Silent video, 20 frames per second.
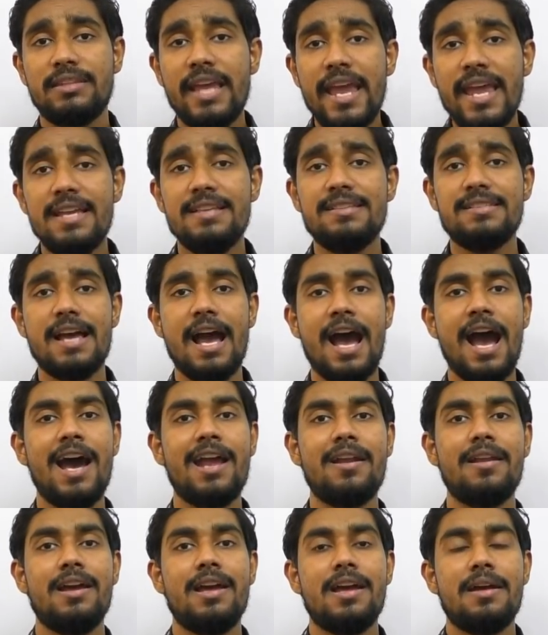things
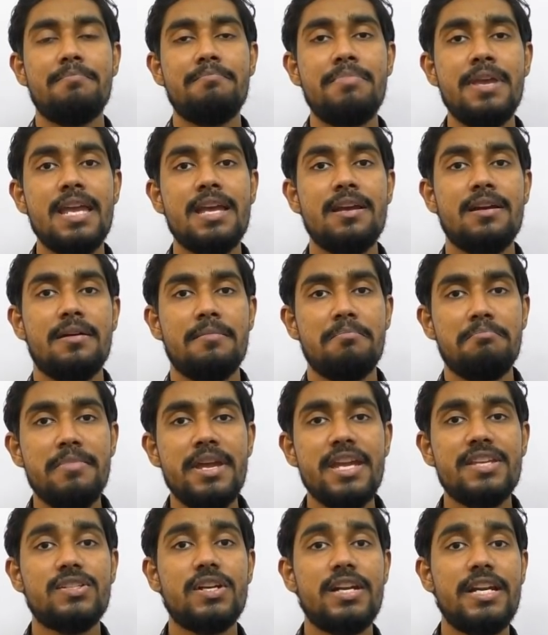are being
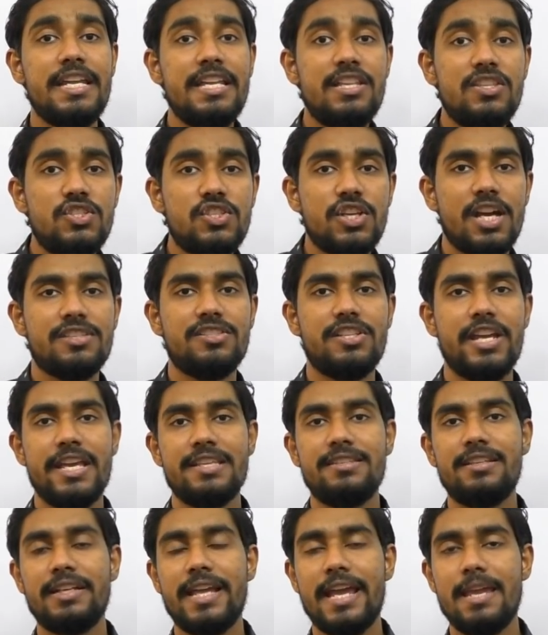majorly judged
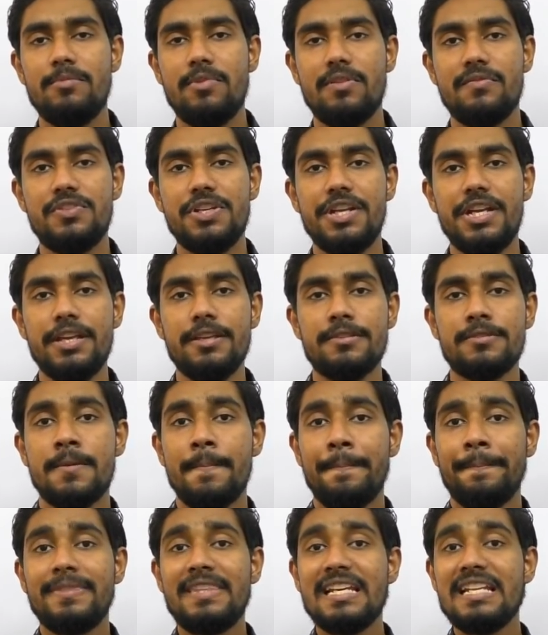at the time of GDs?
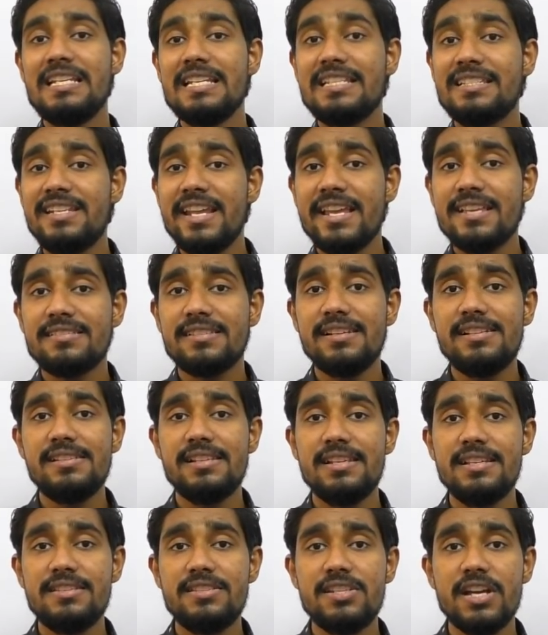The listening
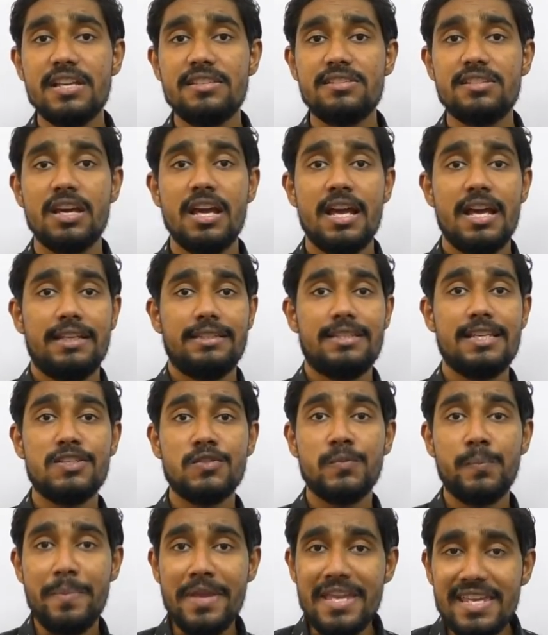skills is judged, the
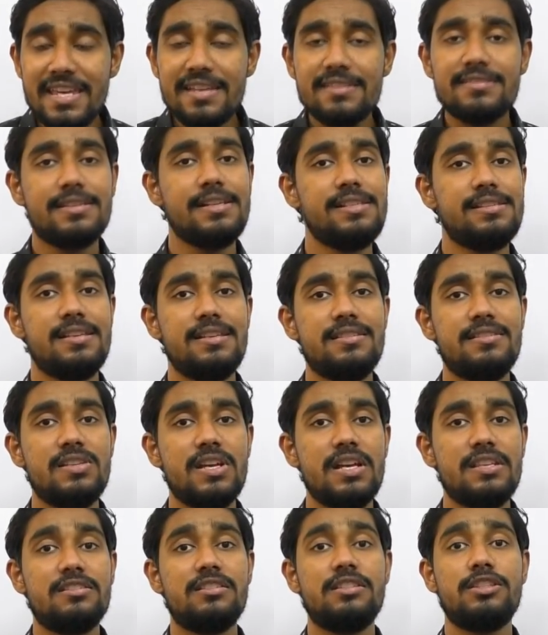speaking skills is
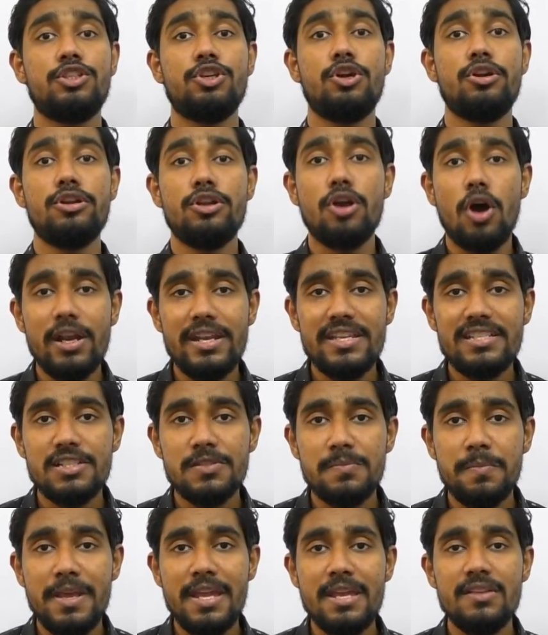judged, your knowledge
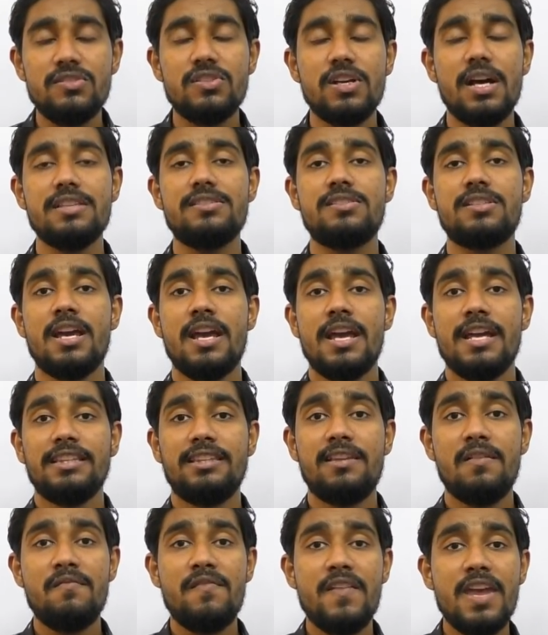is being judged,
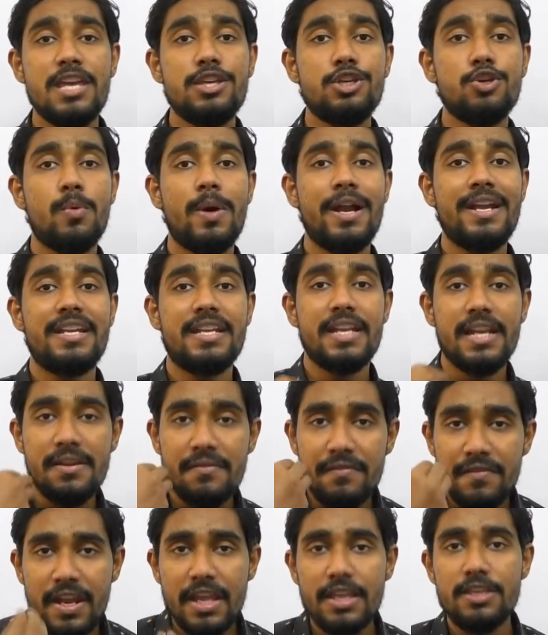the way you are
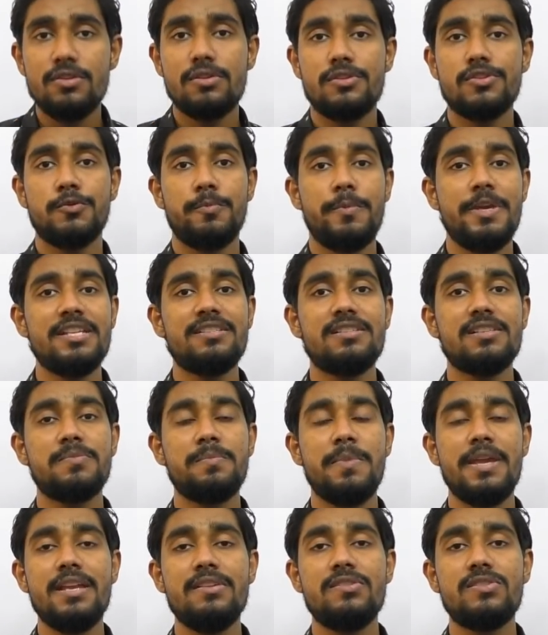delivering your speech is
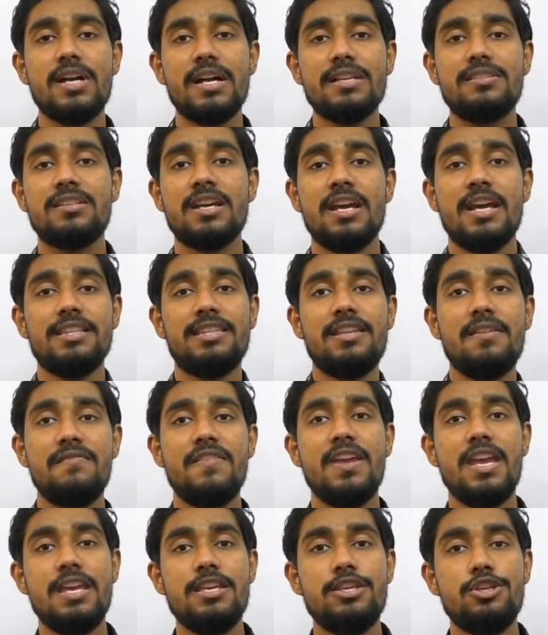being judged, the
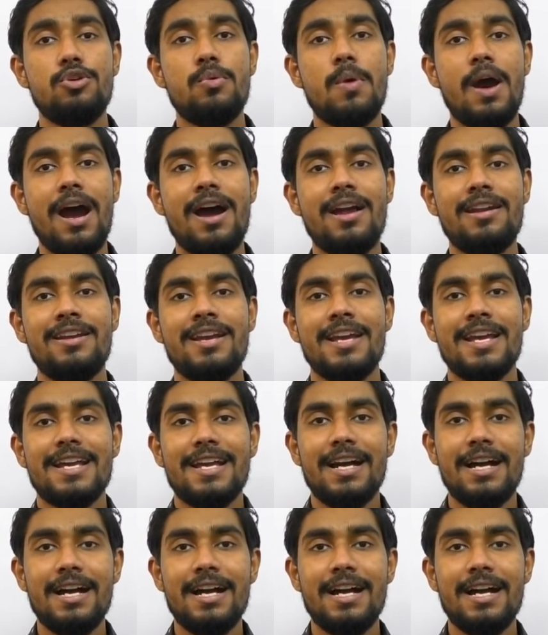way you are